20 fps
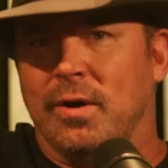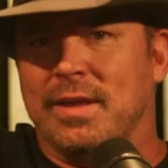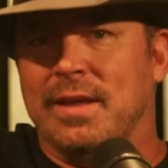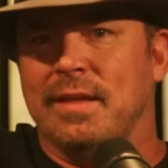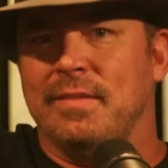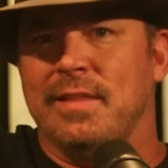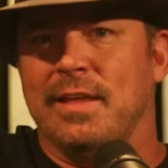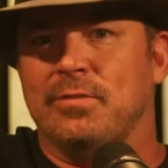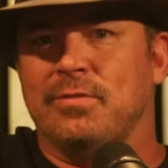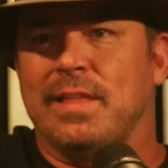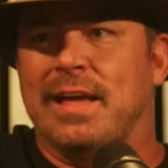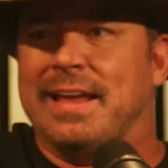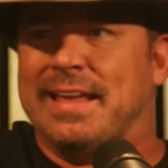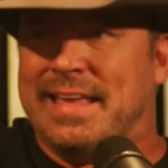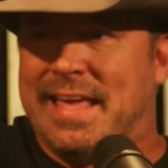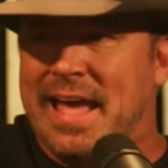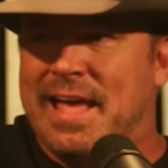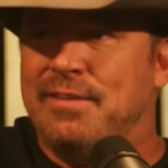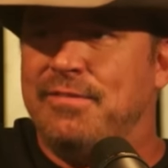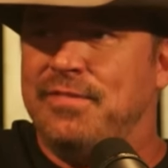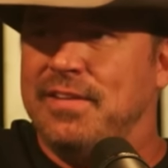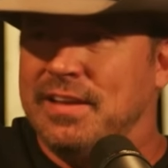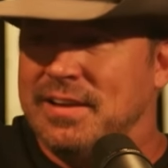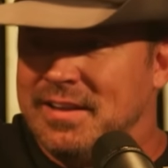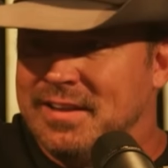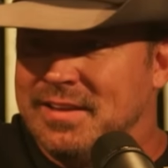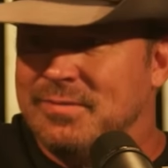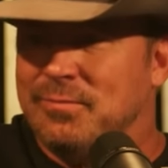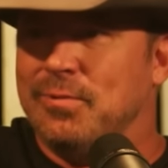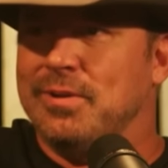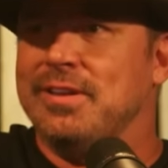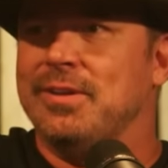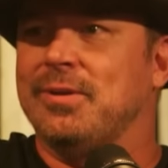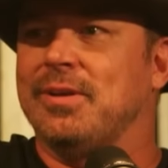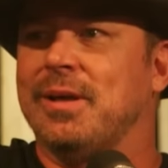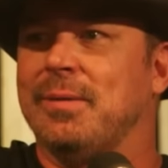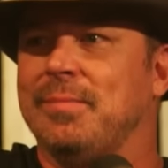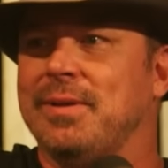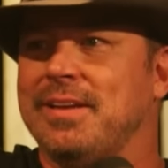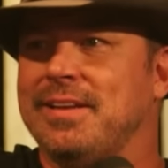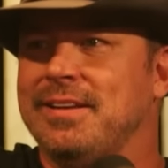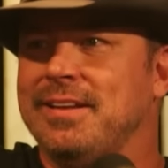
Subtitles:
in, that's that gay feeling when you come in.